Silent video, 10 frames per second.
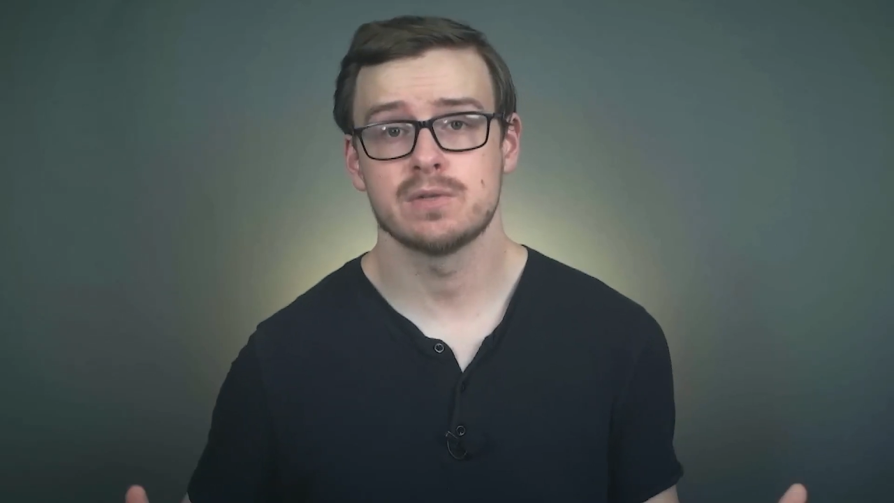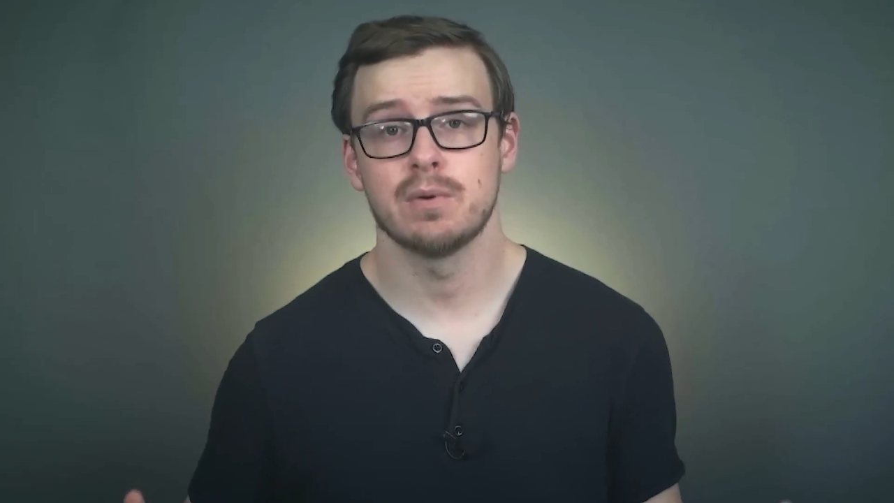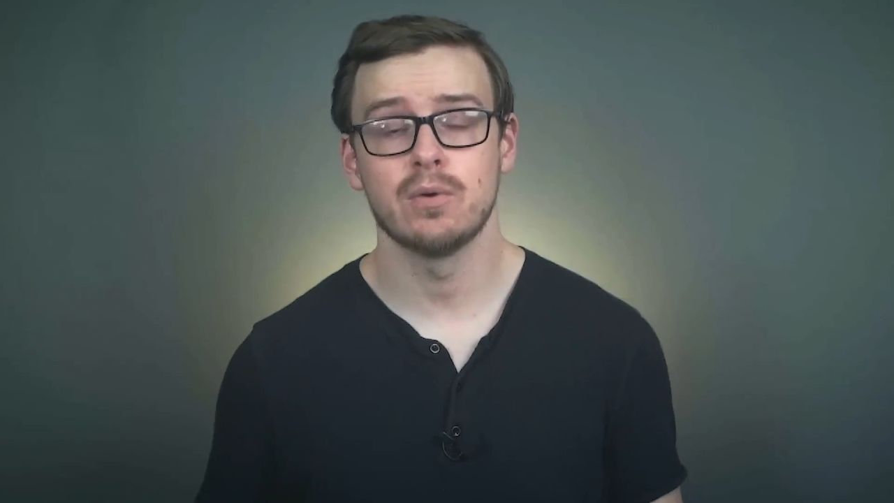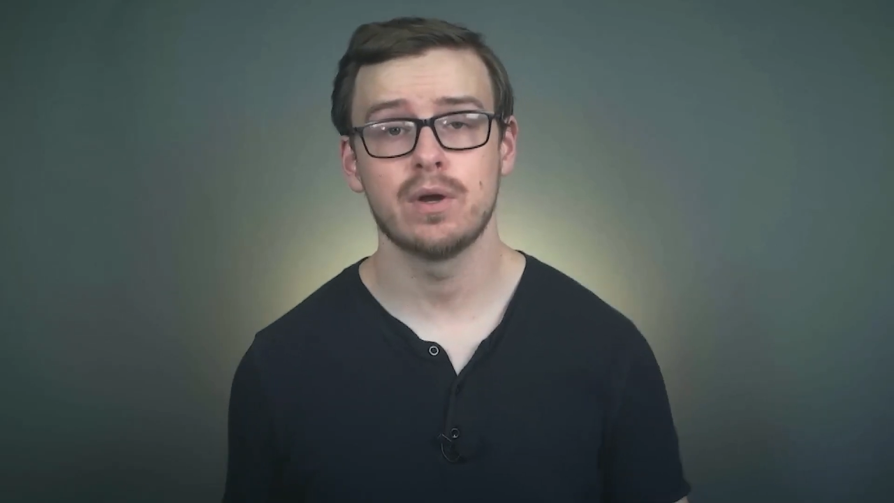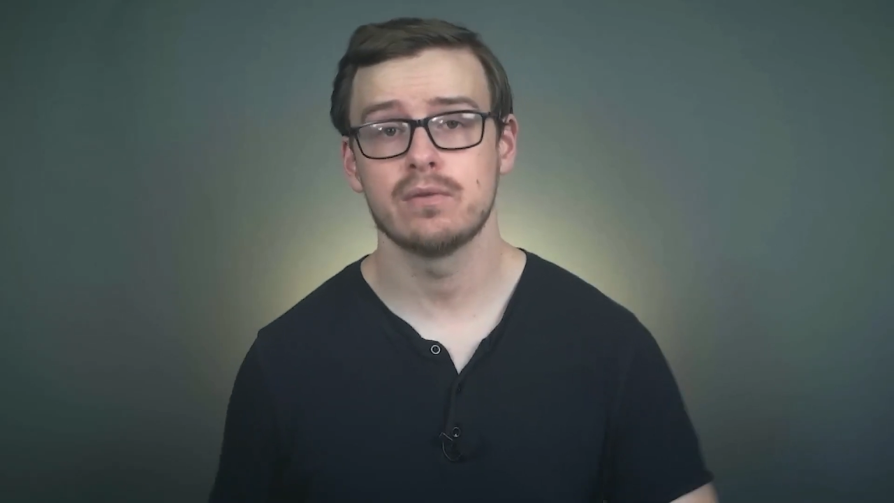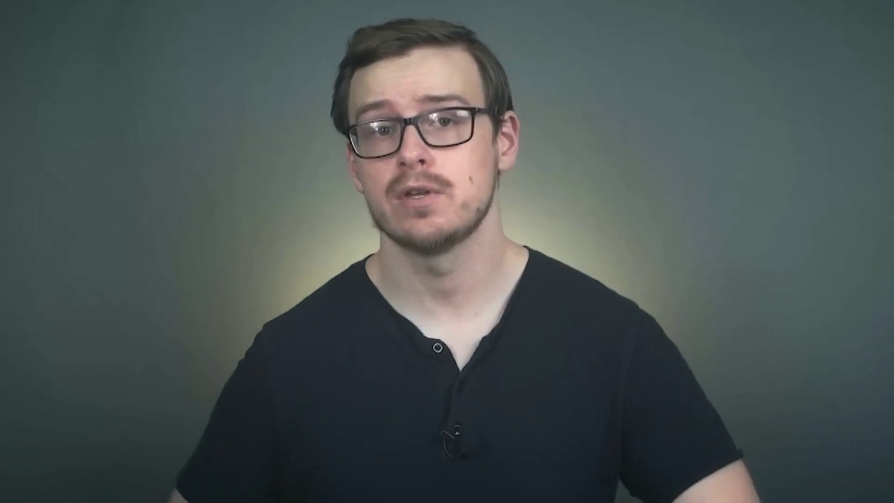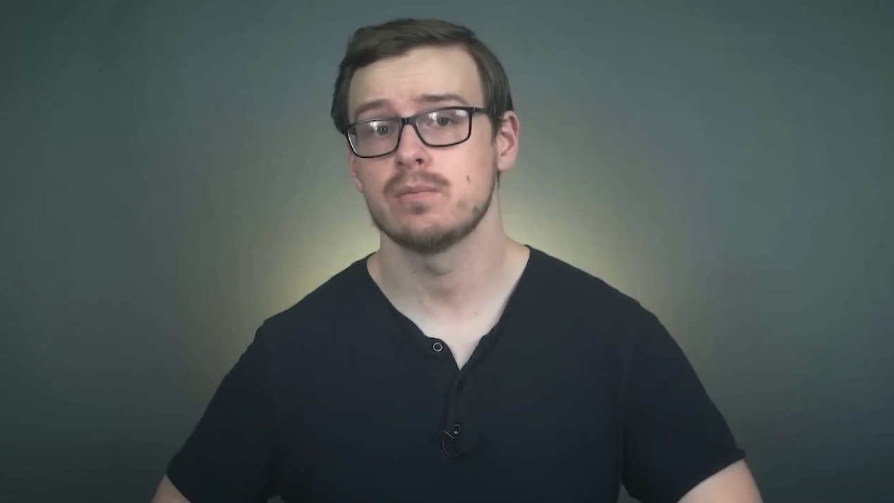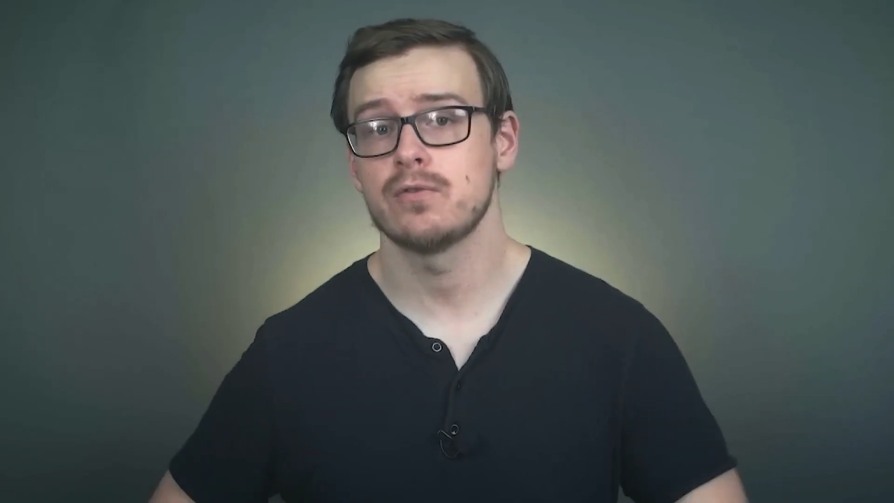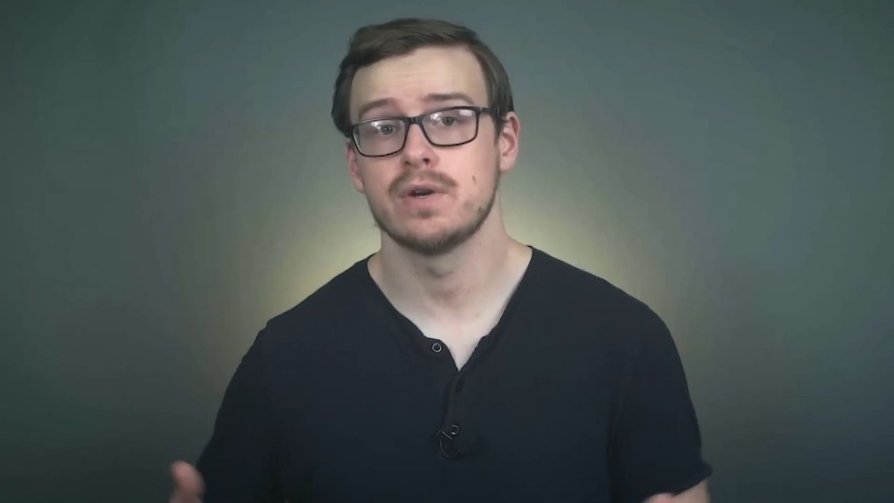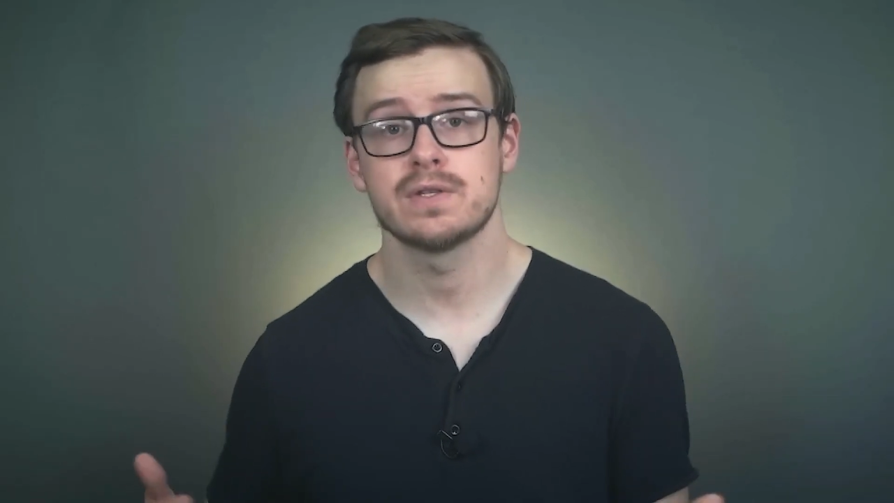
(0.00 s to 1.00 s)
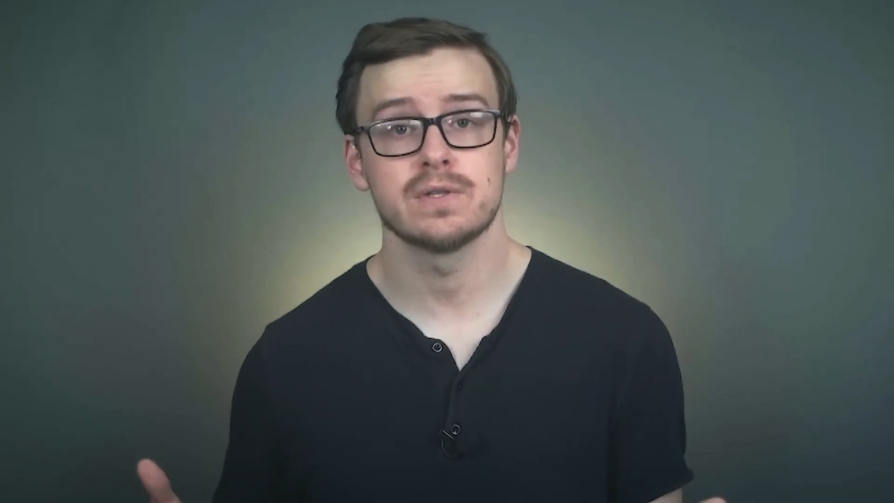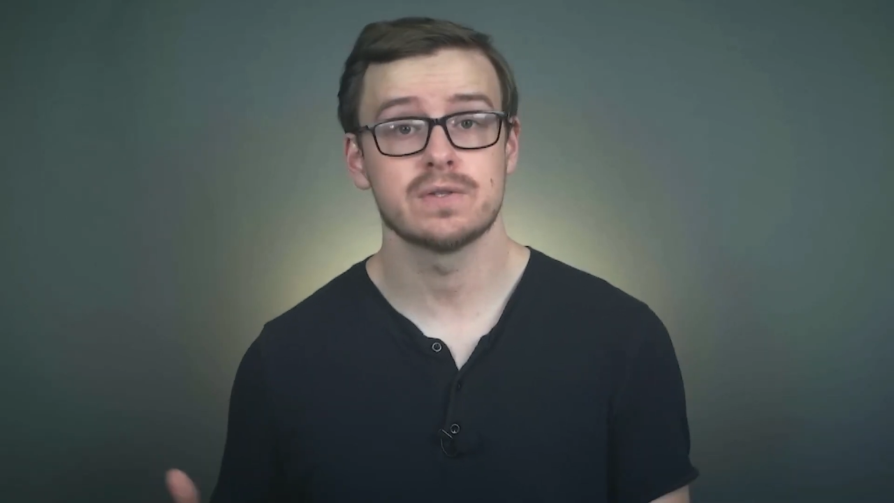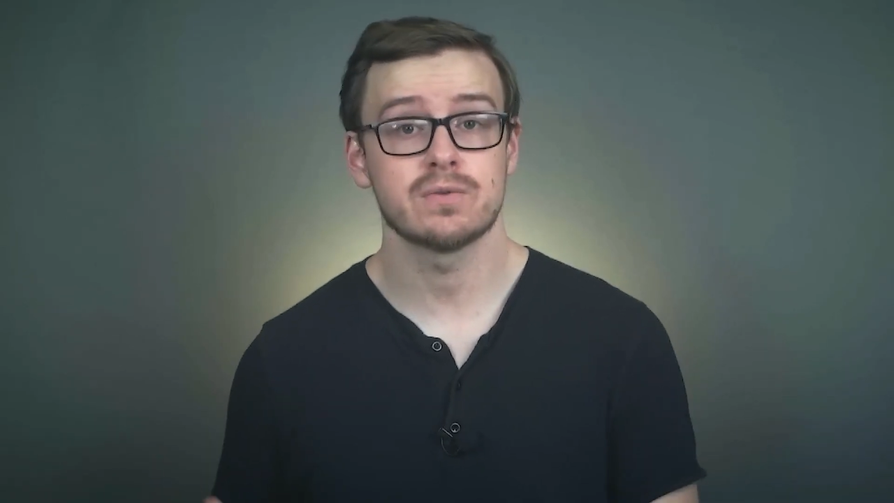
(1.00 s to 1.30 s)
but one of them, for instance,